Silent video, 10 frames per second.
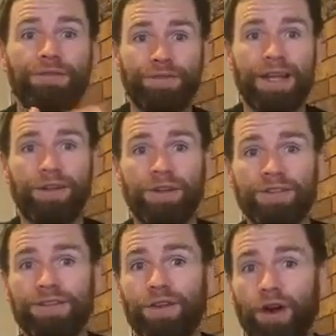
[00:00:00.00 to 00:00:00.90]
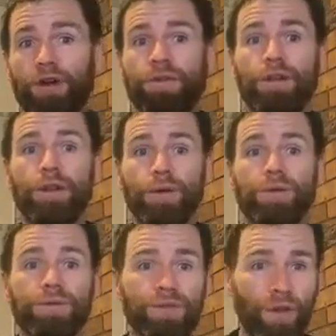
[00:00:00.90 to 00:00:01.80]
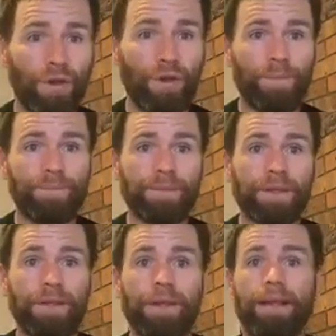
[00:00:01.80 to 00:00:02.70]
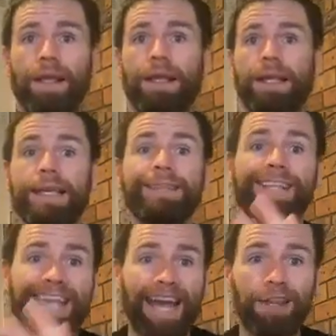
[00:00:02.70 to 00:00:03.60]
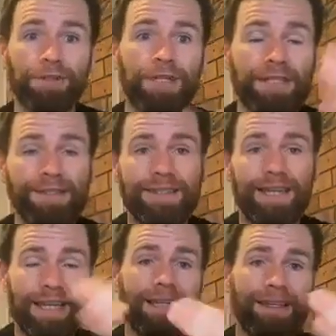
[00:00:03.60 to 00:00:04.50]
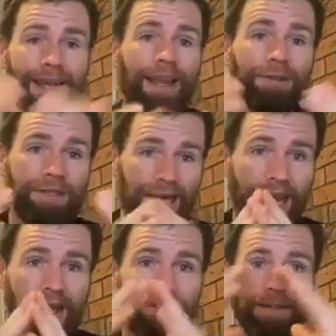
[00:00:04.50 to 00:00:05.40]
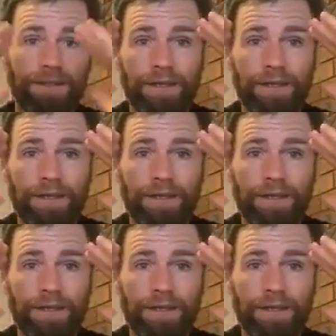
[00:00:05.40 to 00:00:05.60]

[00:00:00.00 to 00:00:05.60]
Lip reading: fat loss over the long term. It is the calories in, calories out,